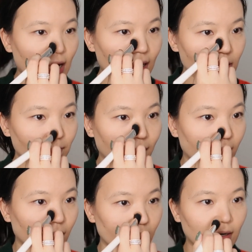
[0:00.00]
as
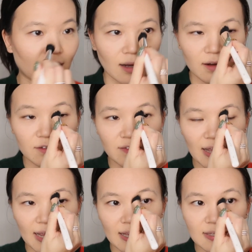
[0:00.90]
part of
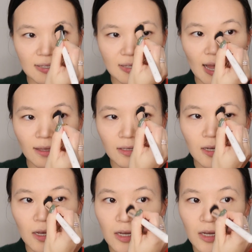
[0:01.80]
a set